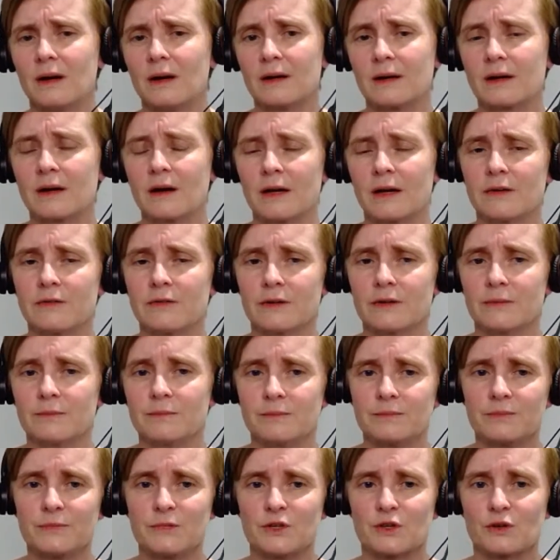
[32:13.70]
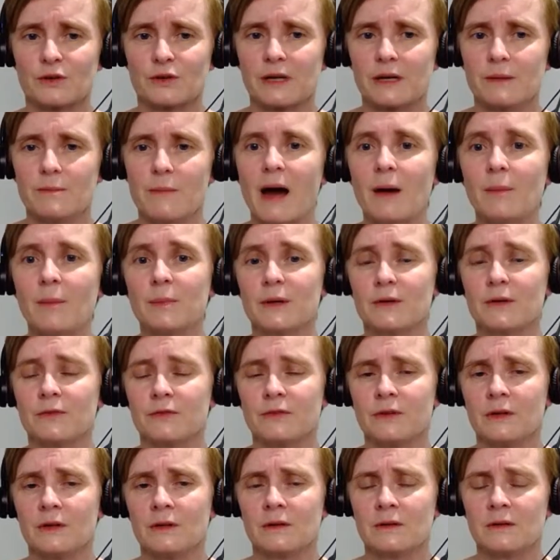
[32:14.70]
kind of a journey map,
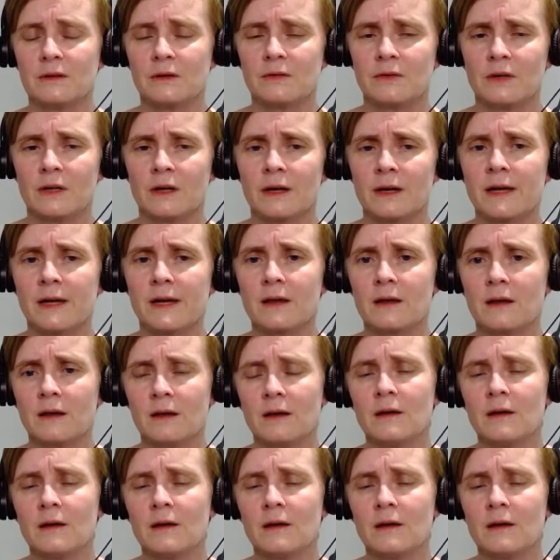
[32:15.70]
if you like.